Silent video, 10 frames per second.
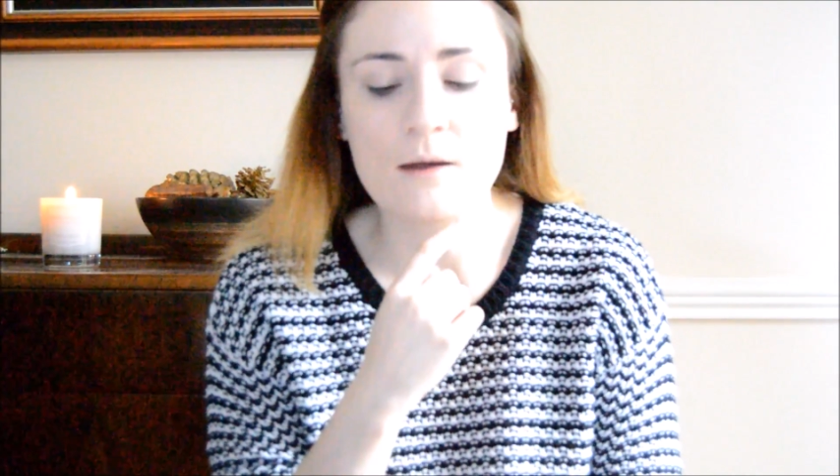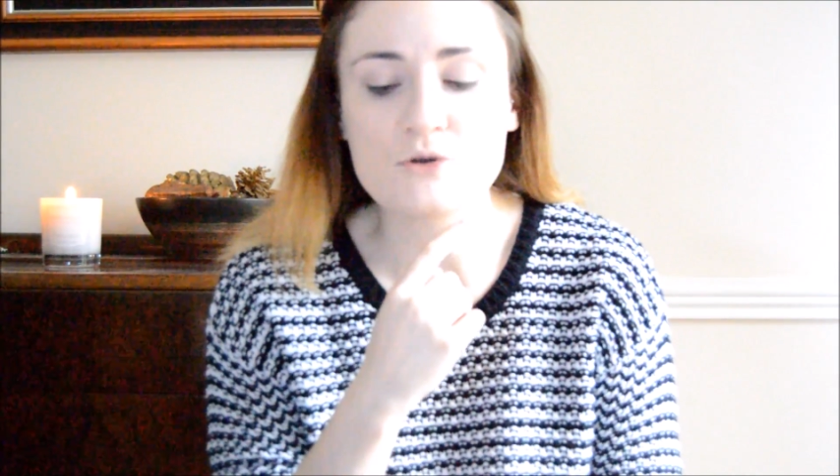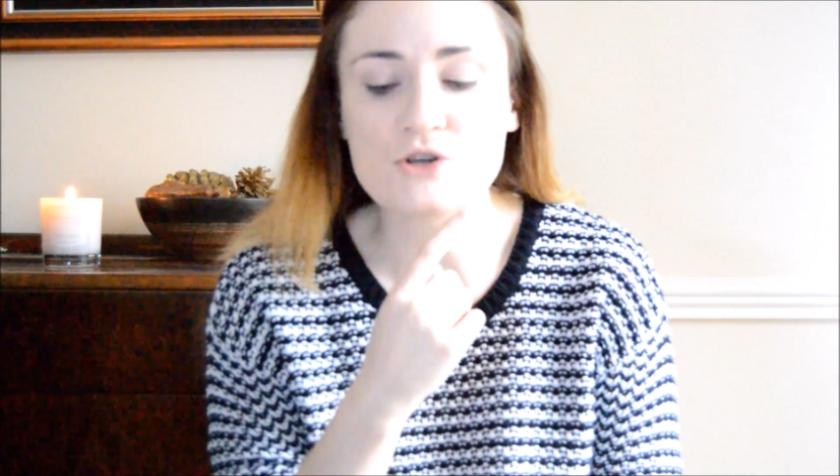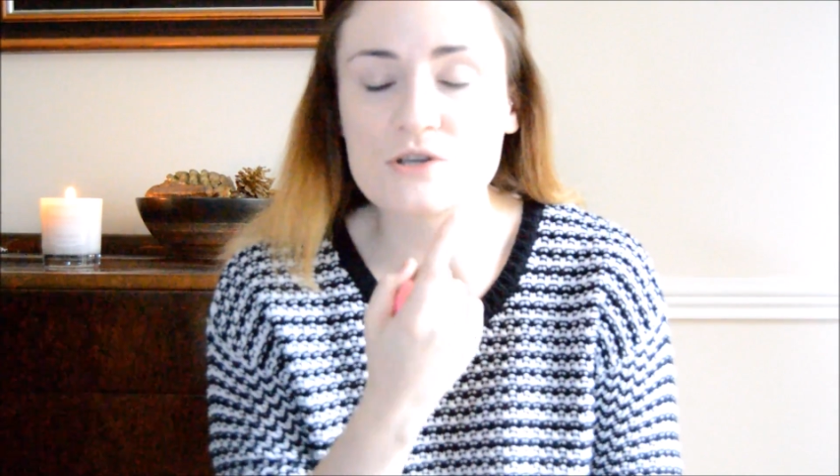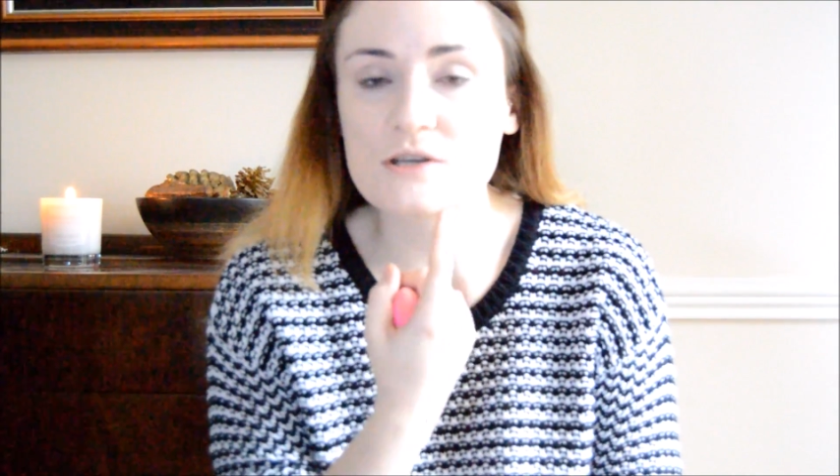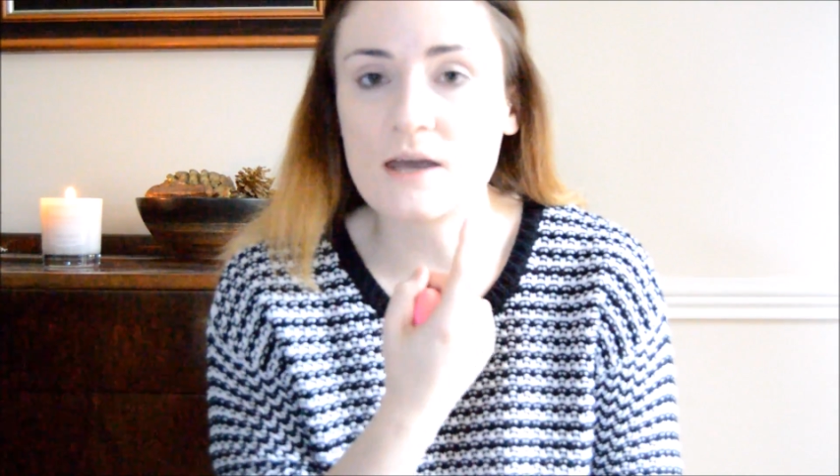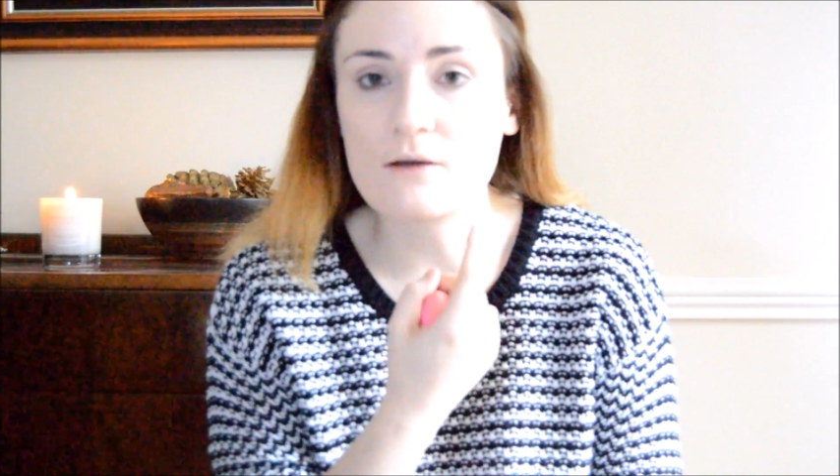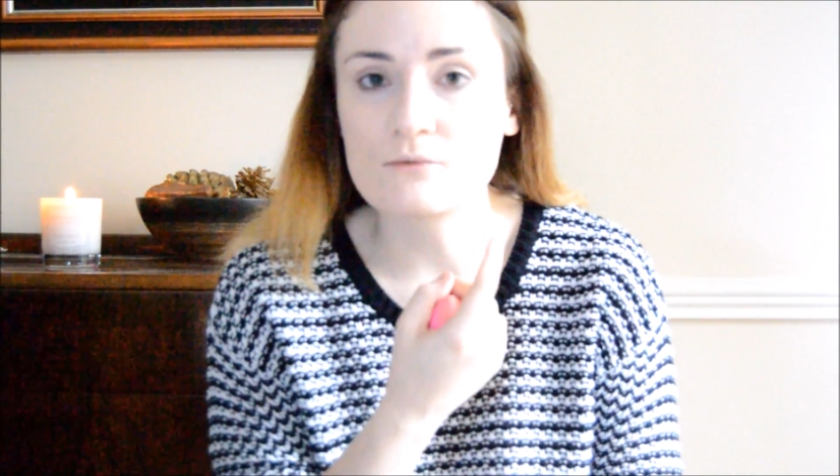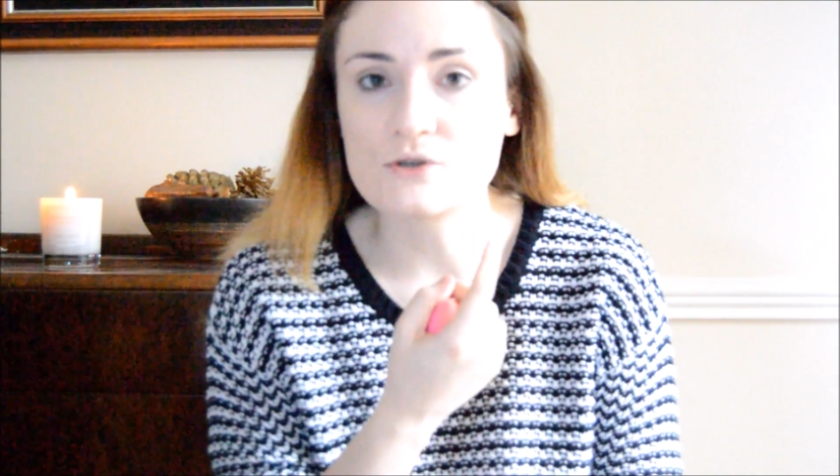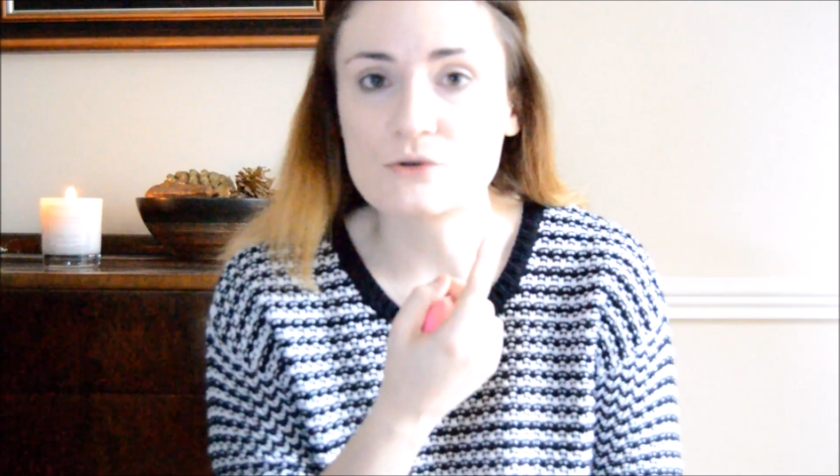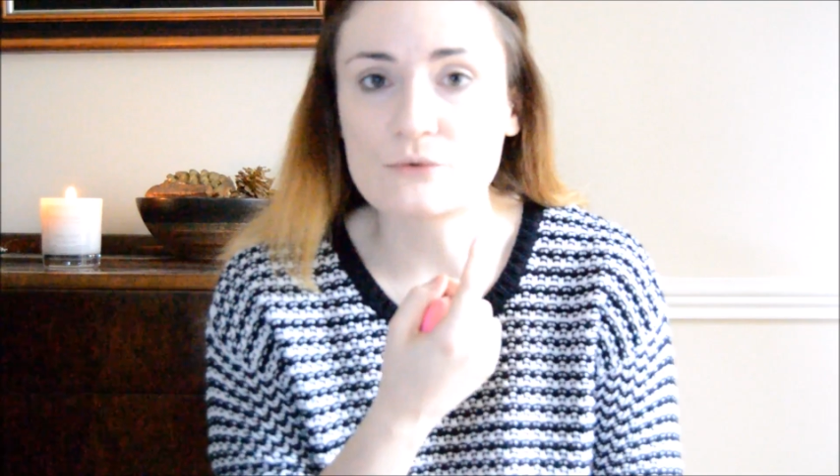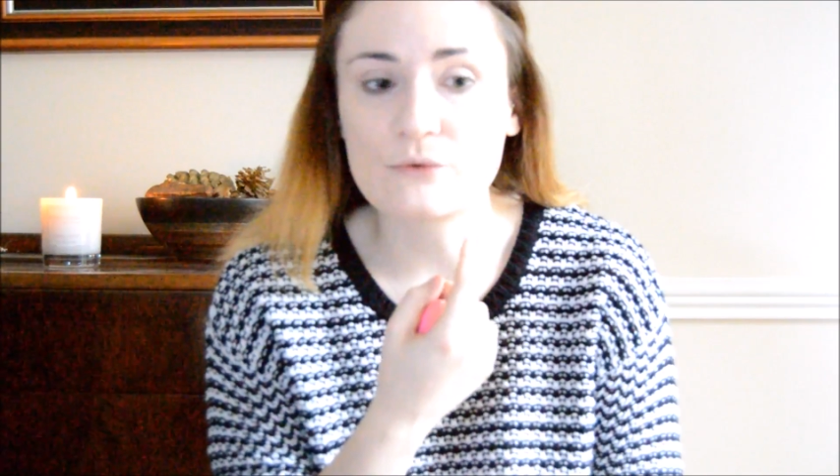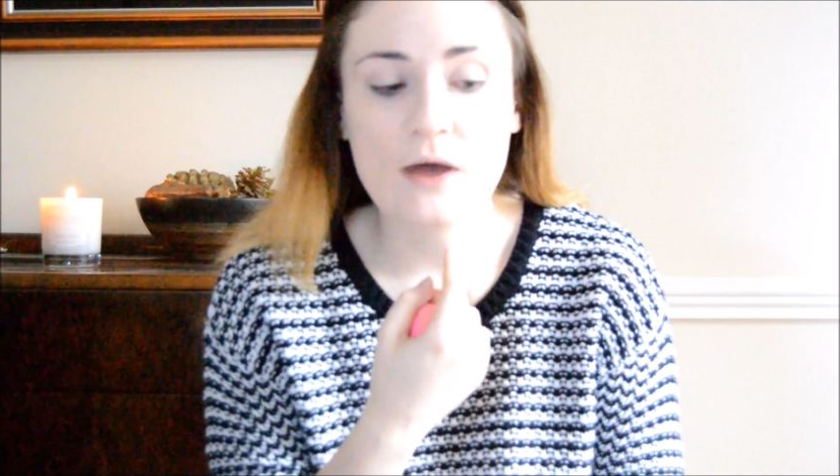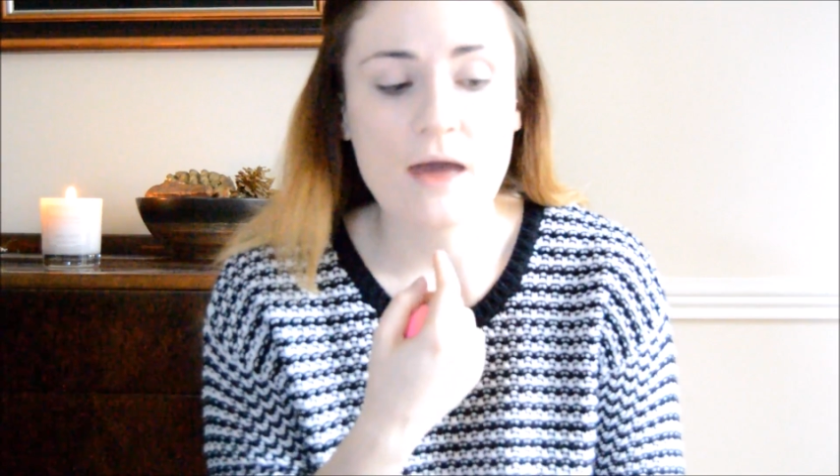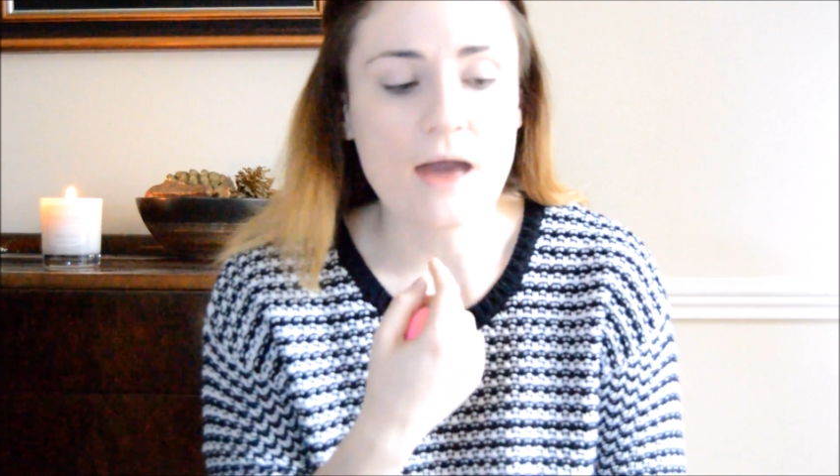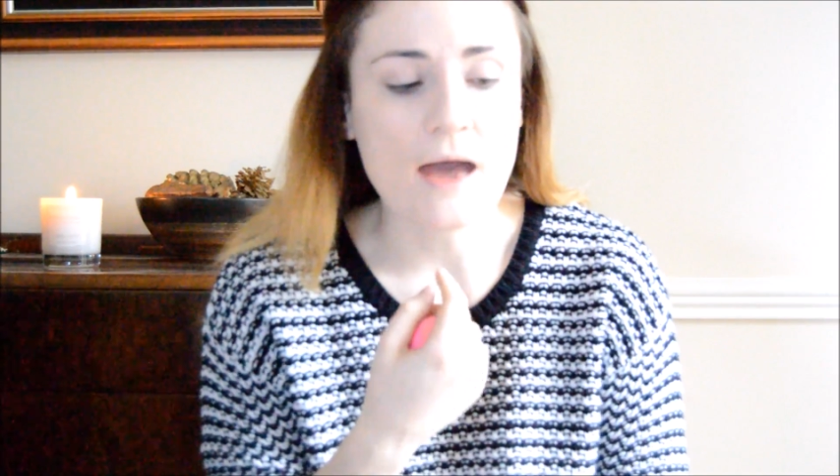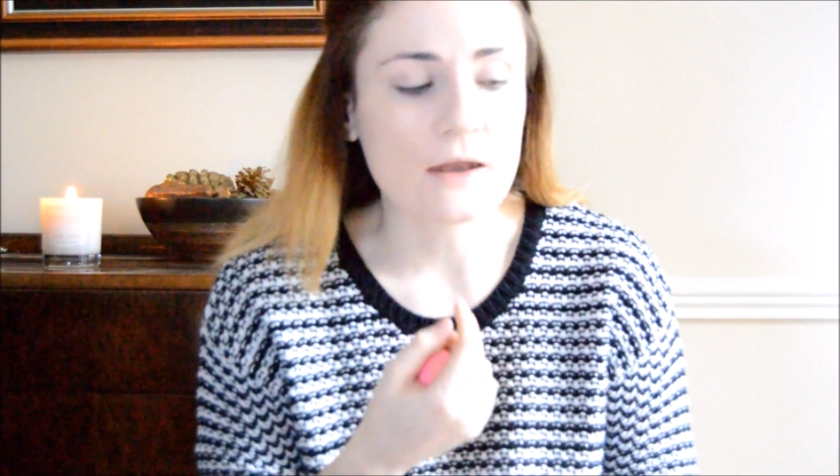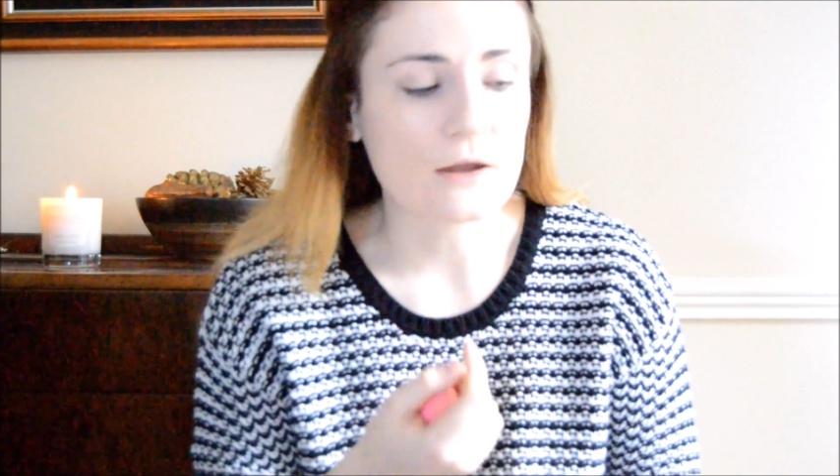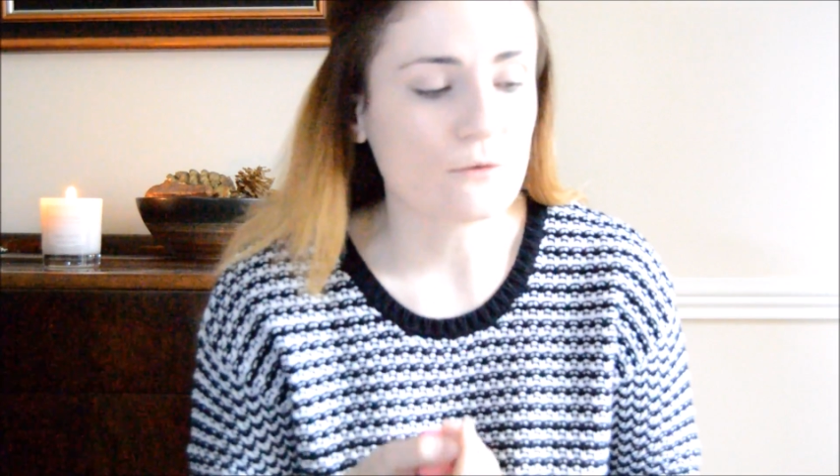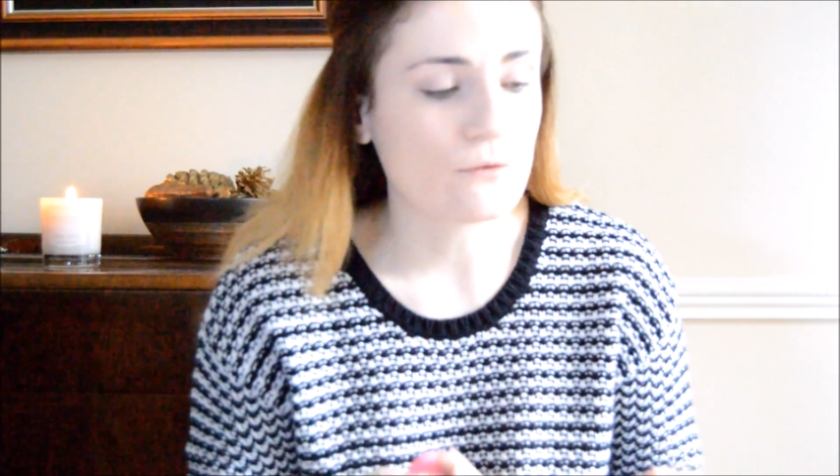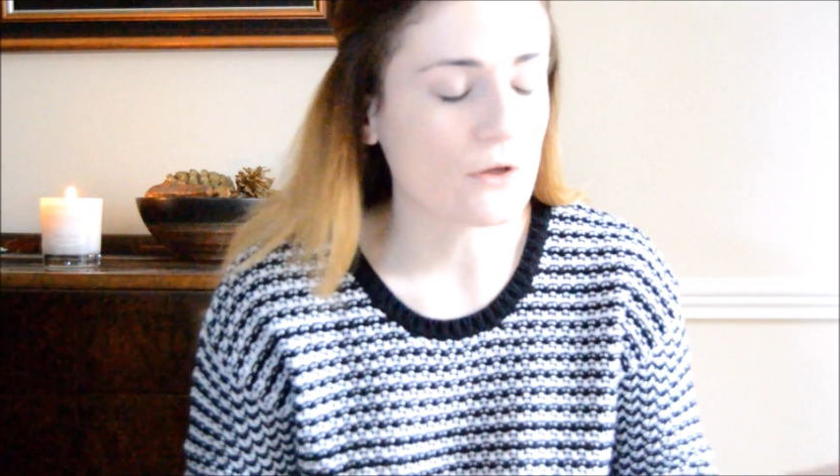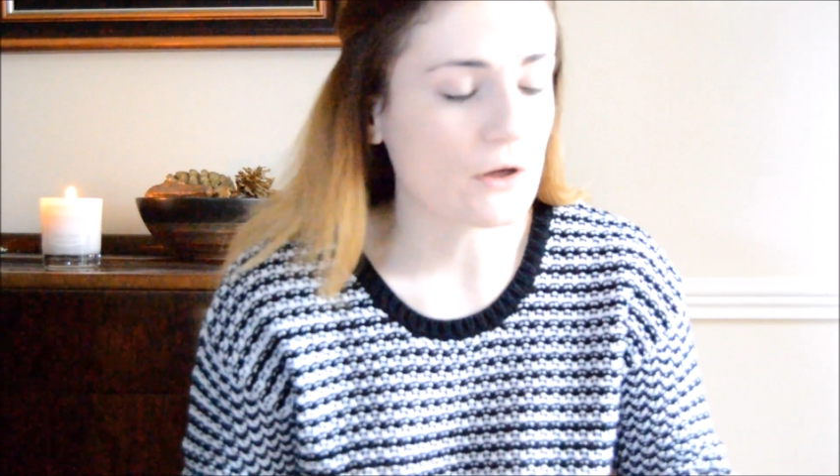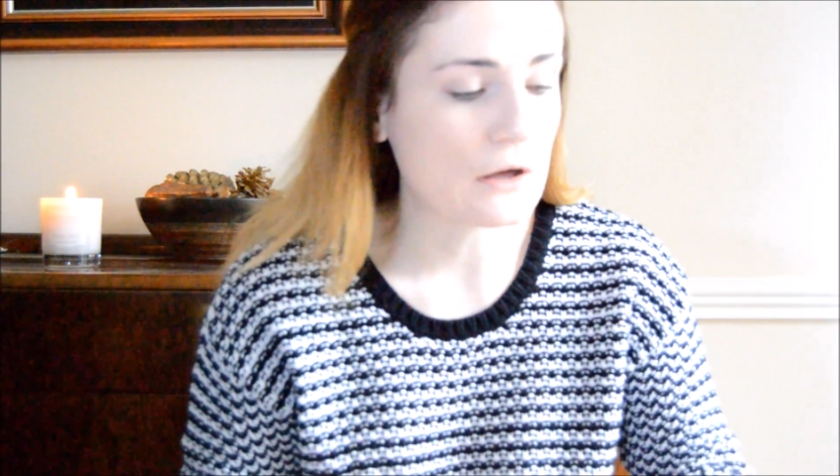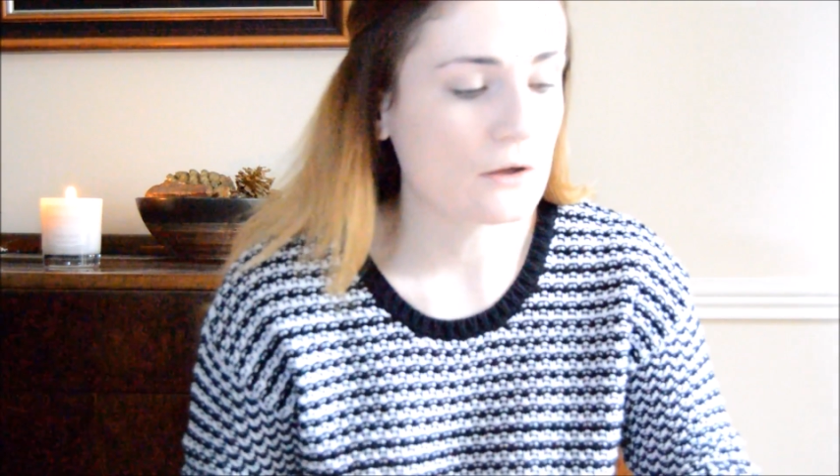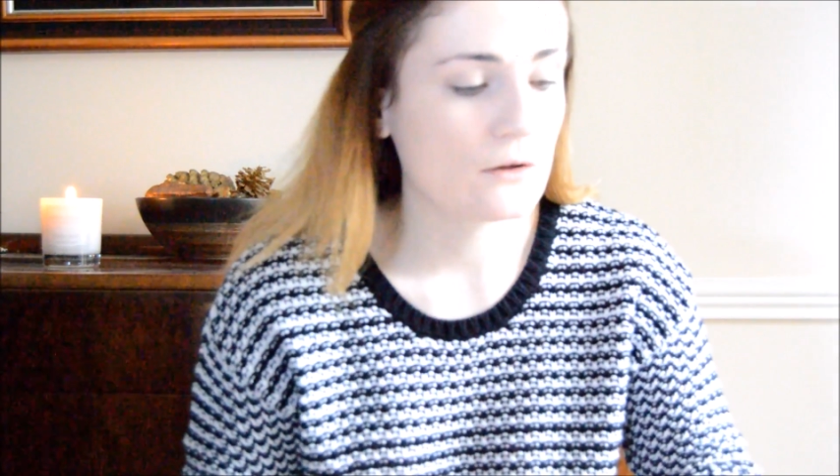just to get rid of any of the